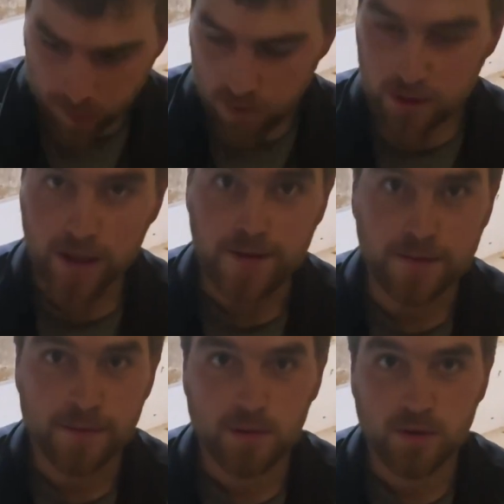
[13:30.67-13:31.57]
Okay,
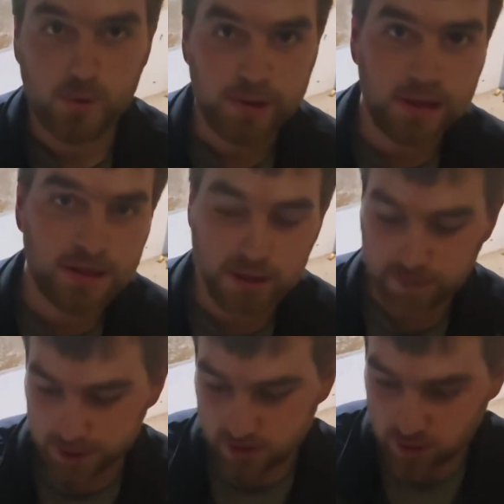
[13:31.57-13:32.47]
so we got
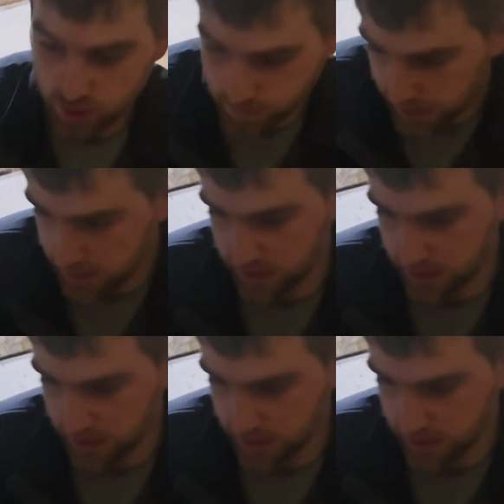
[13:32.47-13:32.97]
Tipdowns, homemade